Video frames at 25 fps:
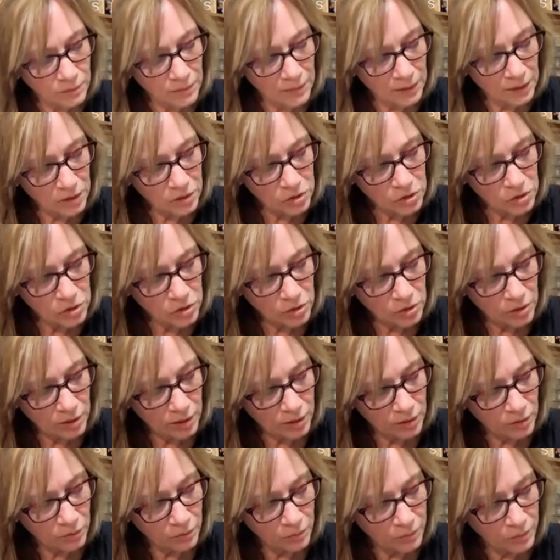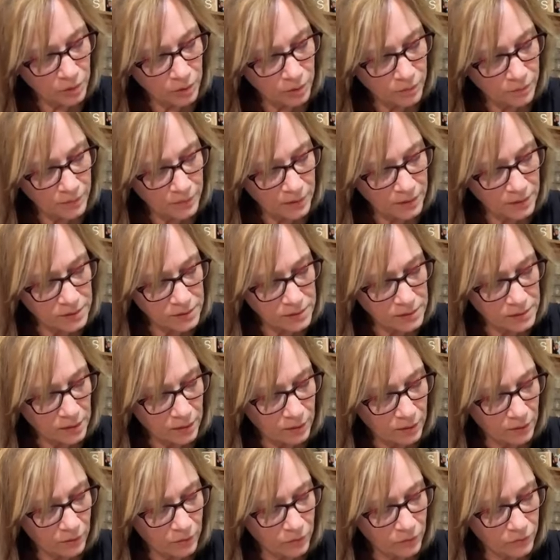to make sure I don't burn
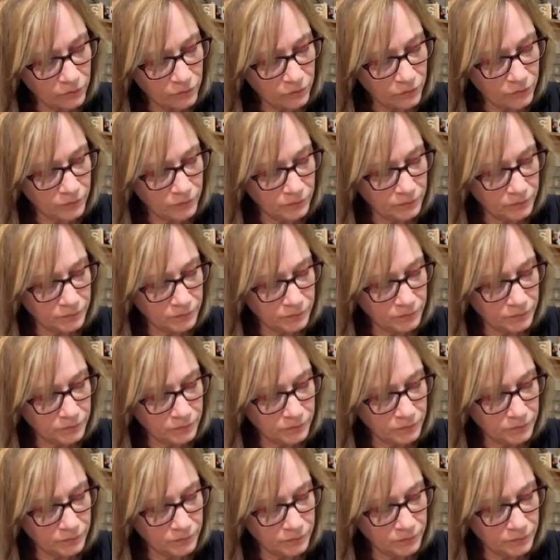myself.